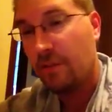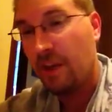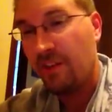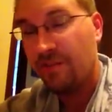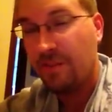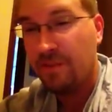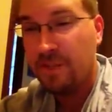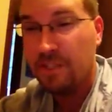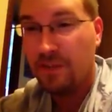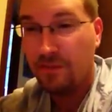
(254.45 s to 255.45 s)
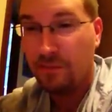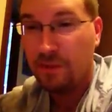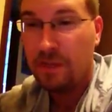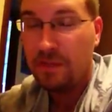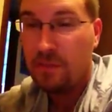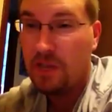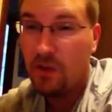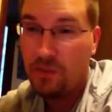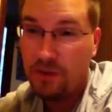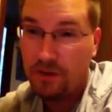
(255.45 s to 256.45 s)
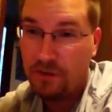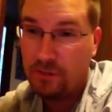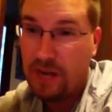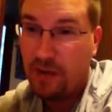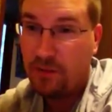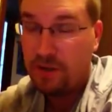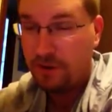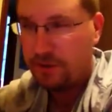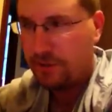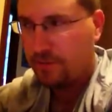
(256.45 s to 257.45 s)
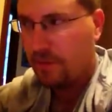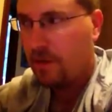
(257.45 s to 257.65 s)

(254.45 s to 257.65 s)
about 57 picometers or picometers,